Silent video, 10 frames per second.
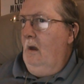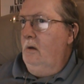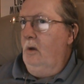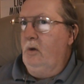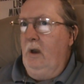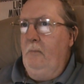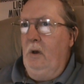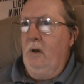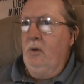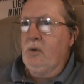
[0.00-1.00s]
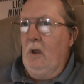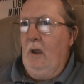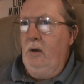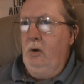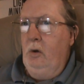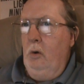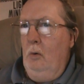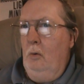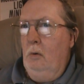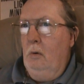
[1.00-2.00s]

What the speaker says: The demon inside you.